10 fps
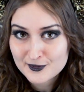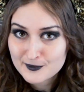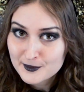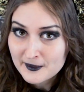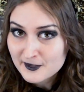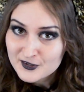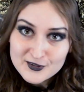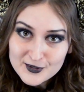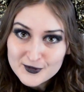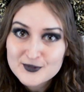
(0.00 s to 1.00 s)
some new pairs of
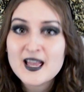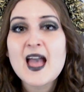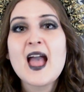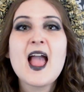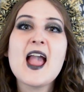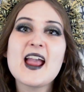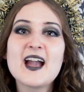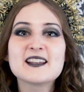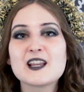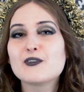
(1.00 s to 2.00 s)
shoes.
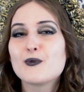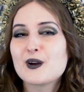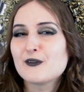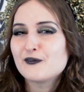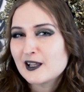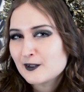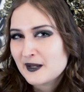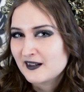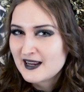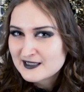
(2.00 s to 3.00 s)
And if you want to follow me
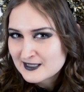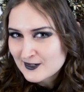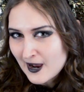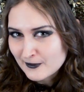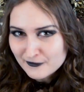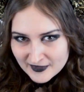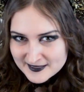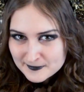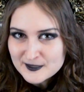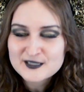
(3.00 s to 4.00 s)
on Instagram or
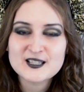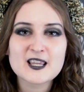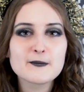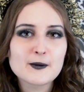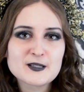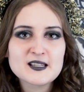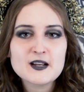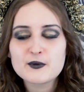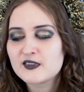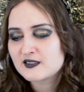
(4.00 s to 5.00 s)
Facebook to keep up to date
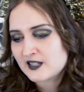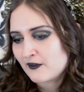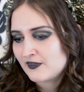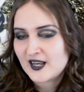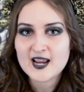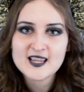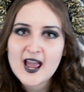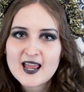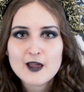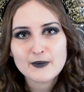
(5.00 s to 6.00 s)
with the stuff that I
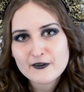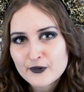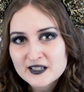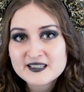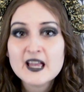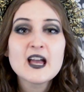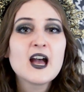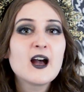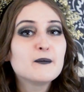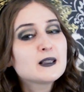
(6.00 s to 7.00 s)
get as my frills,
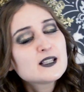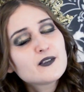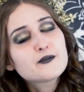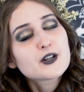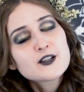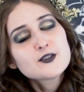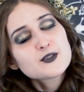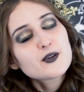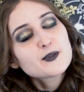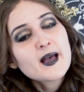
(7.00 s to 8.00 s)
please feel free to do
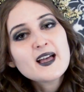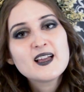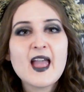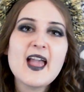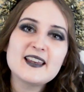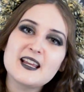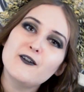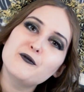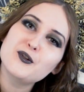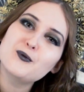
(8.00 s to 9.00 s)
so as well. And if
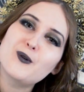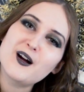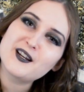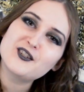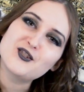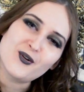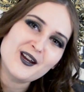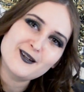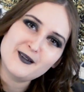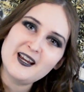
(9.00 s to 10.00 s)
you want to
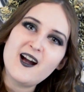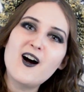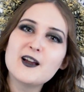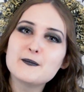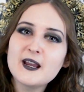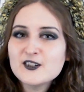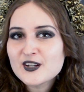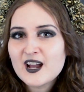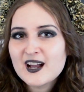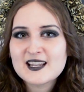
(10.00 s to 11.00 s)
join me on
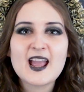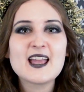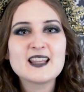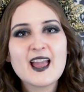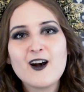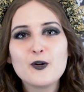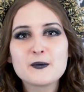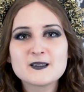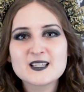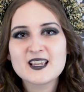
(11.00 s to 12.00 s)
Patreon and
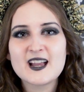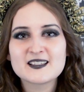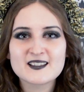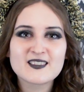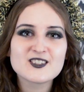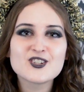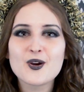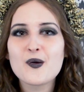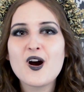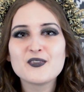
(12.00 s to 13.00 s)
help to get this
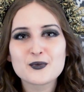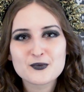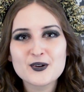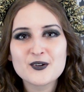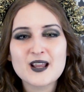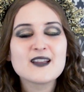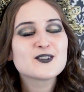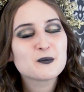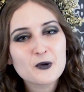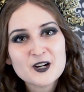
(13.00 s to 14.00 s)
show on the road and
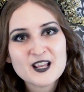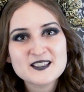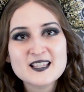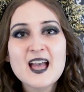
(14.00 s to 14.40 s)
support us,